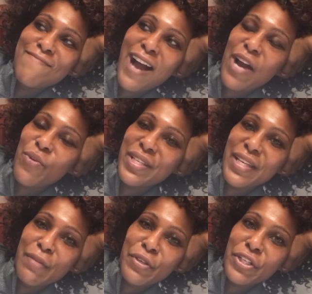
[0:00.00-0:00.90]
I wasn't
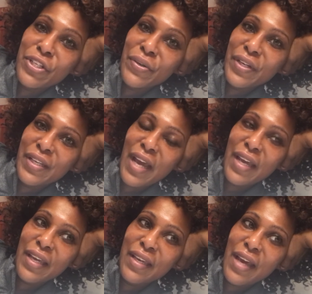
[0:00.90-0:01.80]
able to do it.
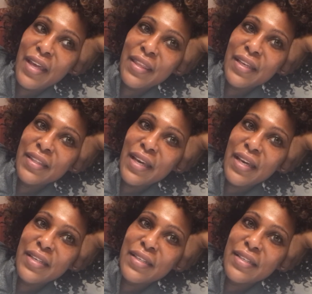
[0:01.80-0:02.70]
I, I think
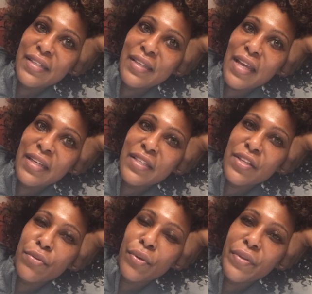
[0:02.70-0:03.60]
that I need to
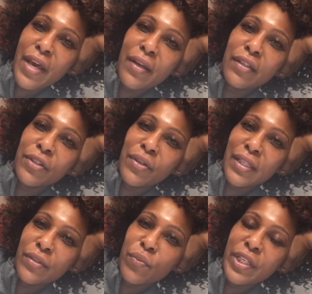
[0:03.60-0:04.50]
throw that a little
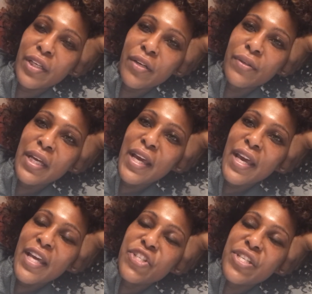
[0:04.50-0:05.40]
out the window
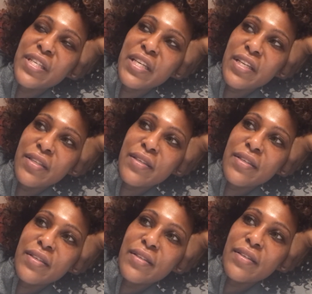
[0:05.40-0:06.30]
and just eat
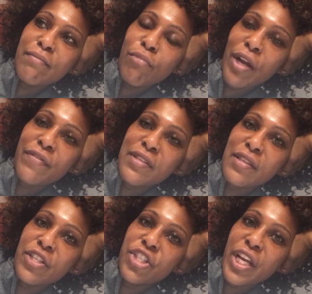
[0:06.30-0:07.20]
breakfast,
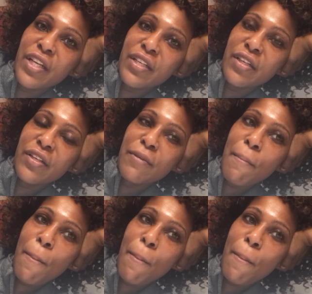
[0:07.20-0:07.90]
lunch, and dinner